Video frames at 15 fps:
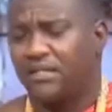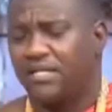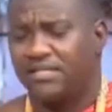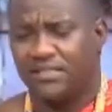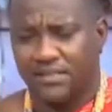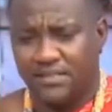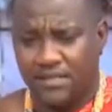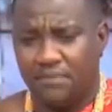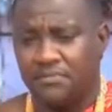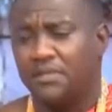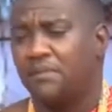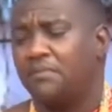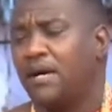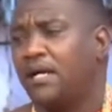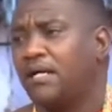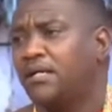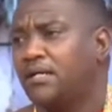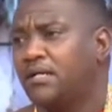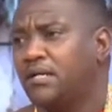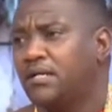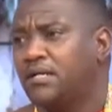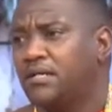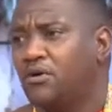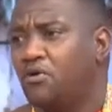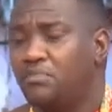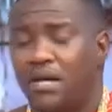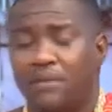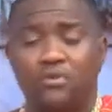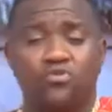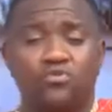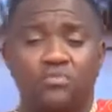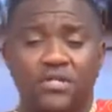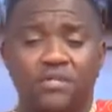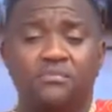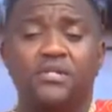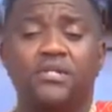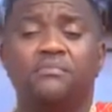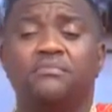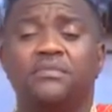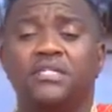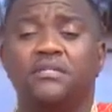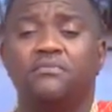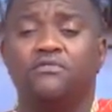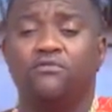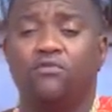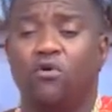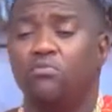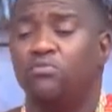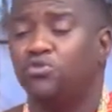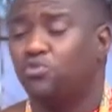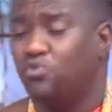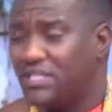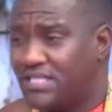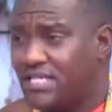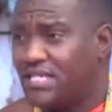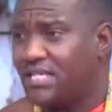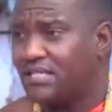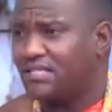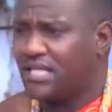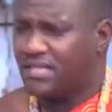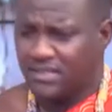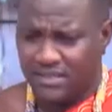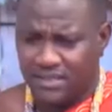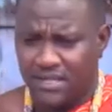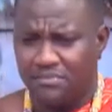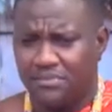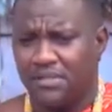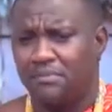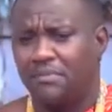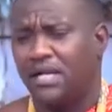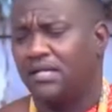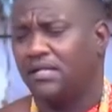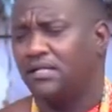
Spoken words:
That's a stab in the back. Obi I me him for almost 20 years. That's a stab in the back.